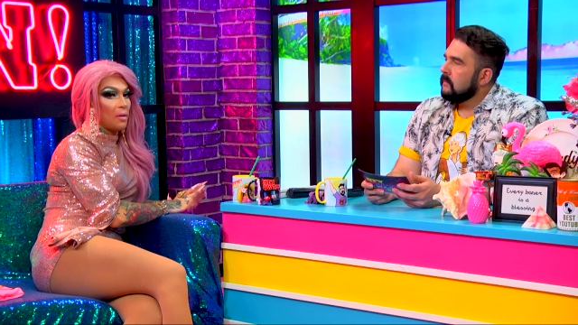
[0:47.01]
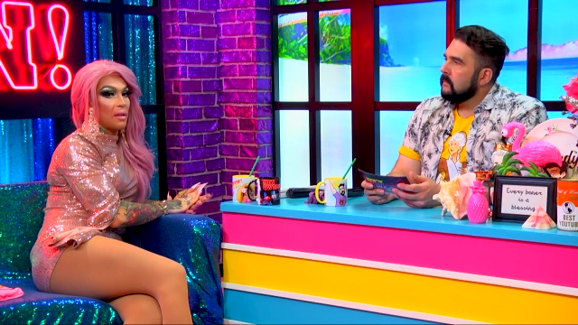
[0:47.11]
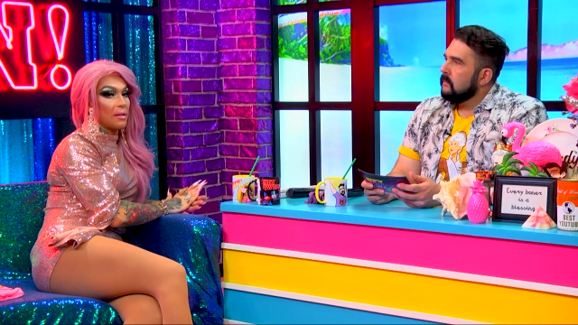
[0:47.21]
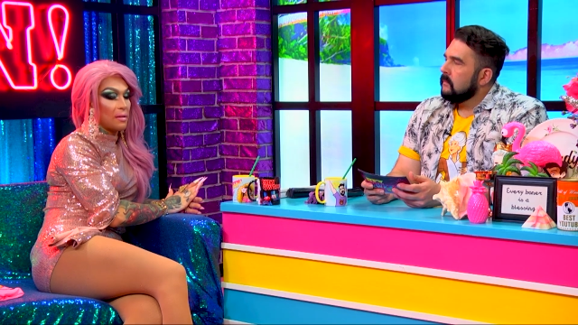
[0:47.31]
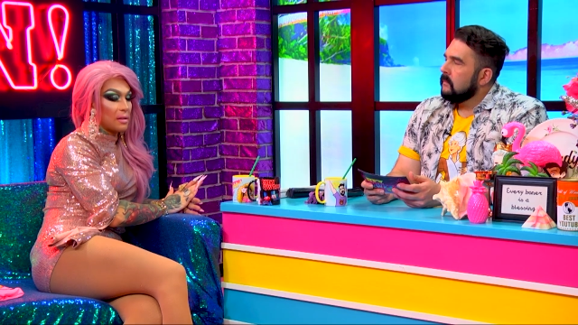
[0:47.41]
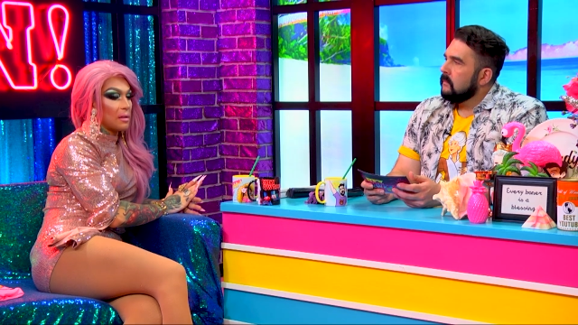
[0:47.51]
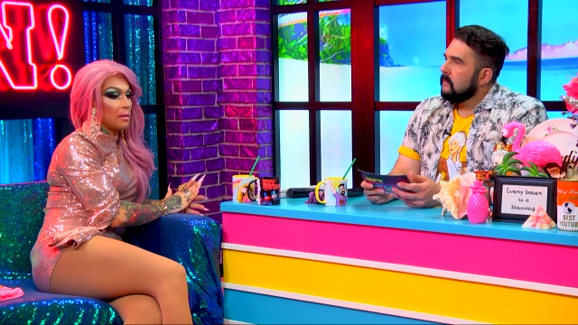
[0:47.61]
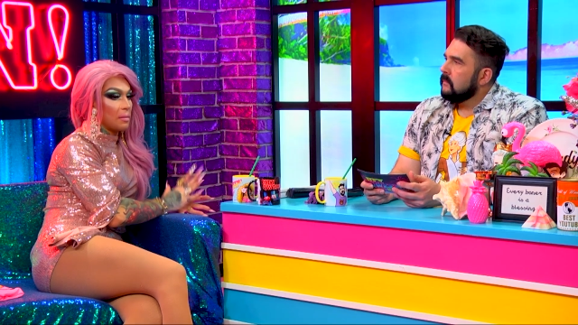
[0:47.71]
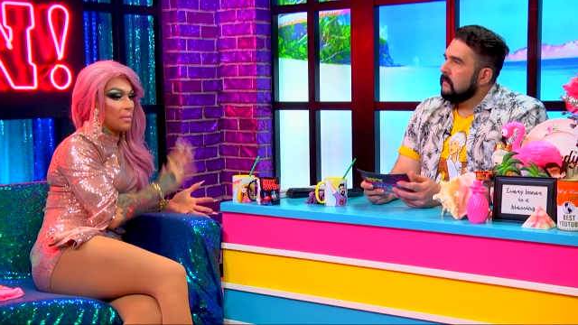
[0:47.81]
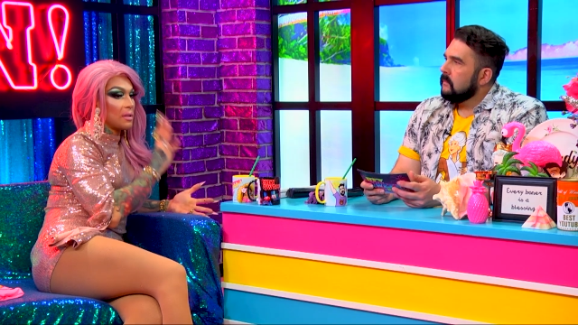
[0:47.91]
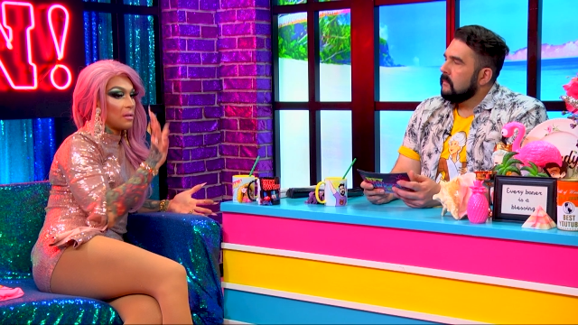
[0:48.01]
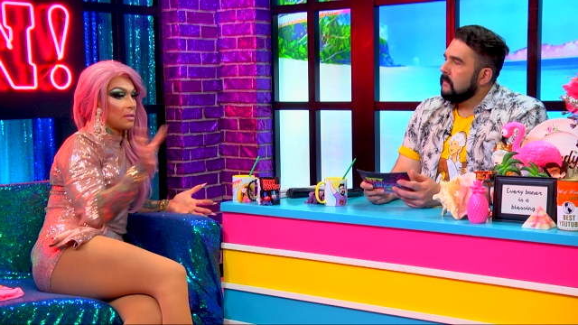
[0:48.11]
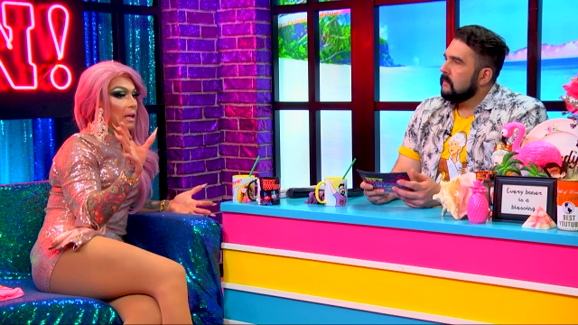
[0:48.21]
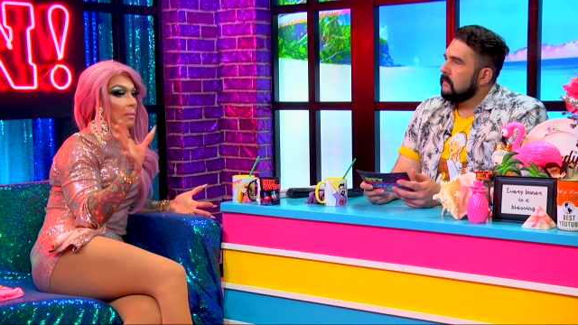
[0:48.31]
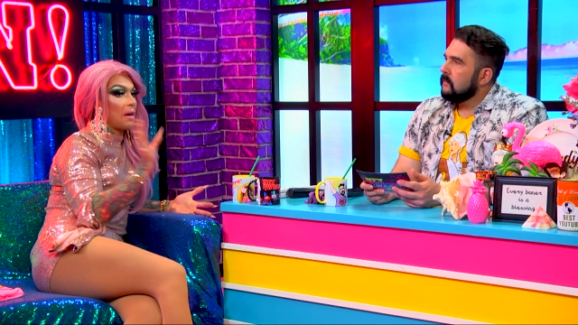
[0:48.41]
Speaker 1: but no, the, the, the, the
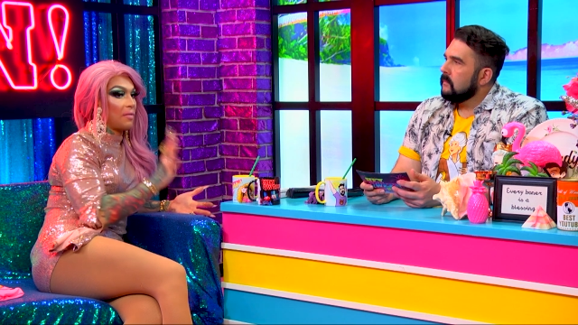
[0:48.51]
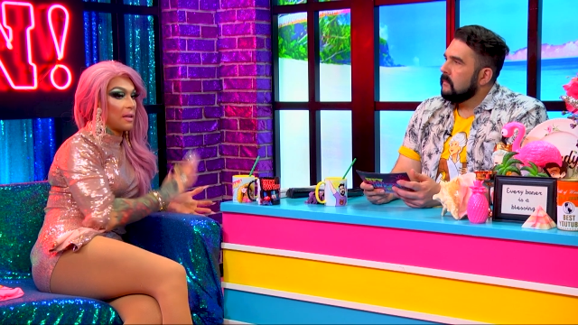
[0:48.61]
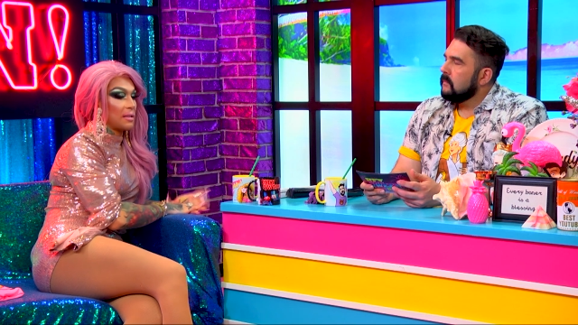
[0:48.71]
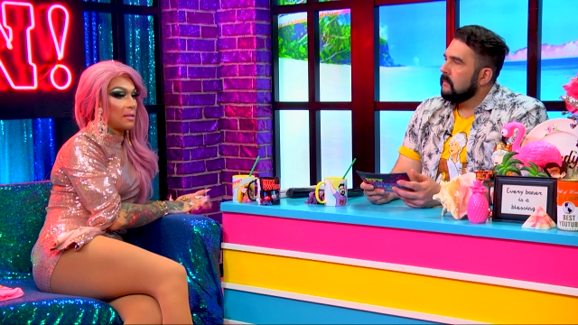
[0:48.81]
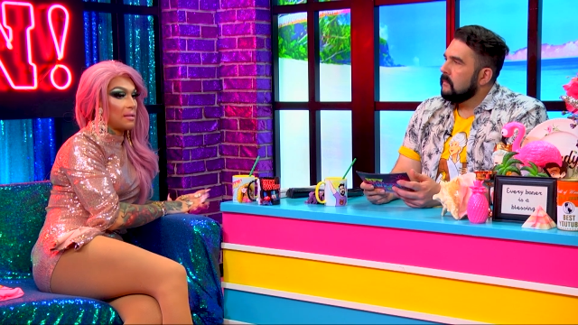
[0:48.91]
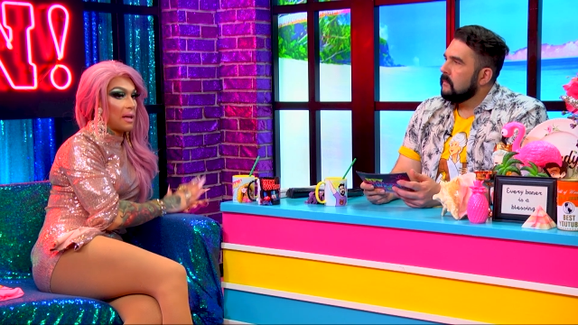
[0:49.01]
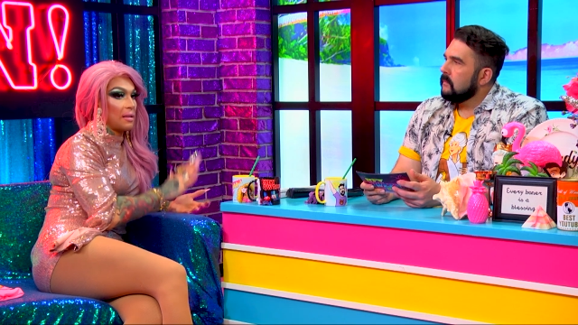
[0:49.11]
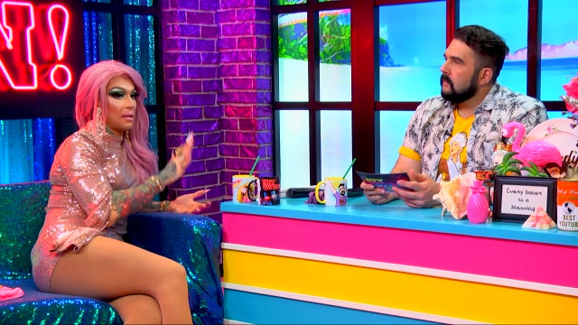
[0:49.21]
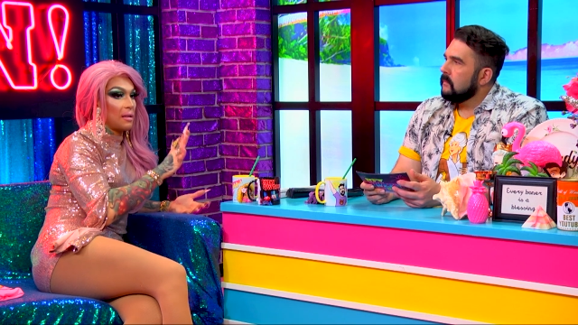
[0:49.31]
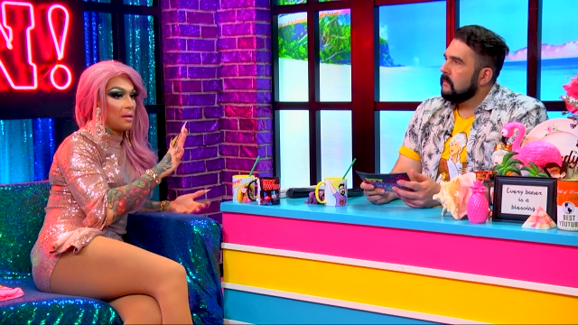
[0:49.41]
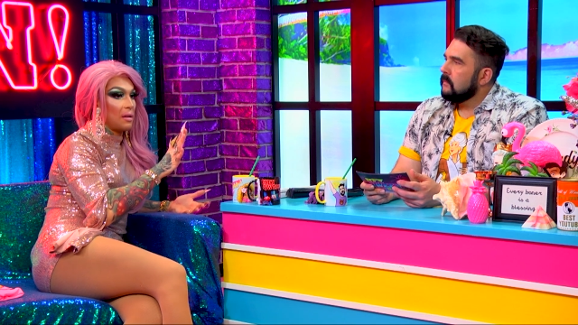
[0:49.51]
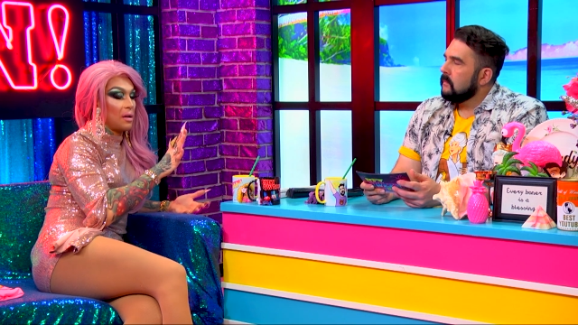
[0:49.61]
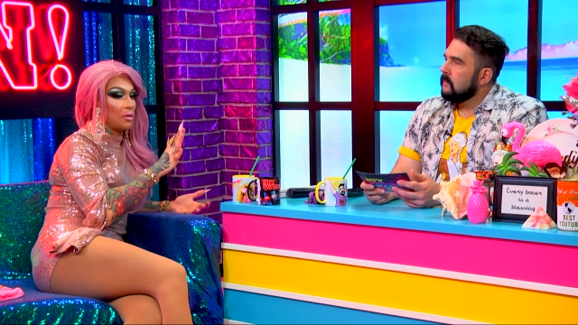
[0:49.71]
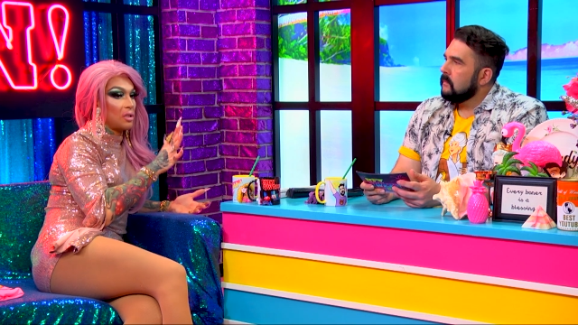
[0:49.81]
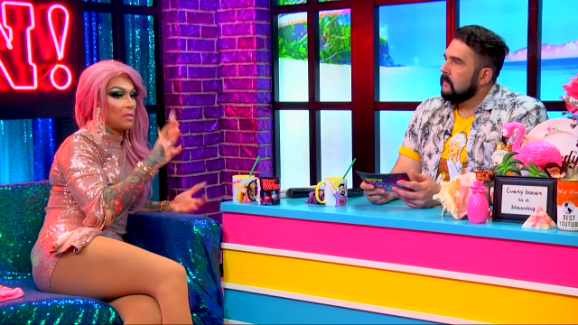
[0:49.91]
misunderstanding about Vixen is that you
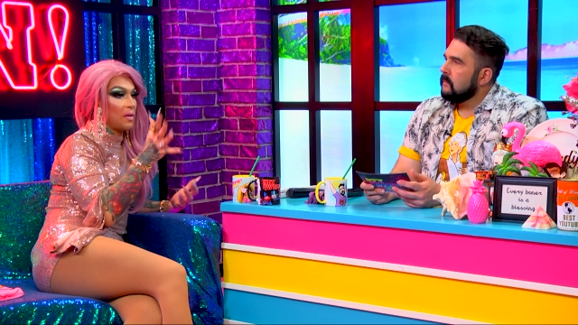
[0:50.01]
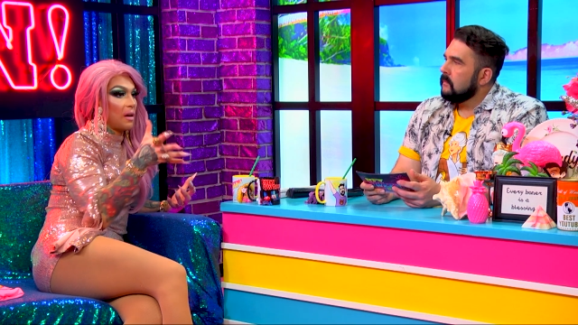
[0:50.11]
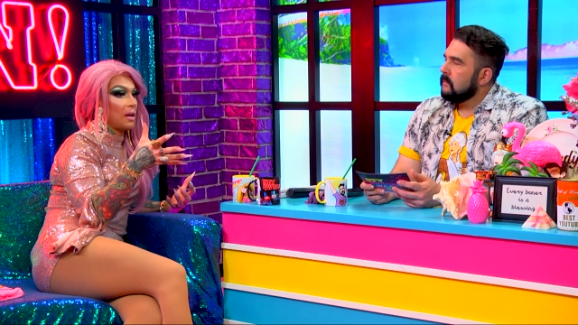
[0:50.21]
know she's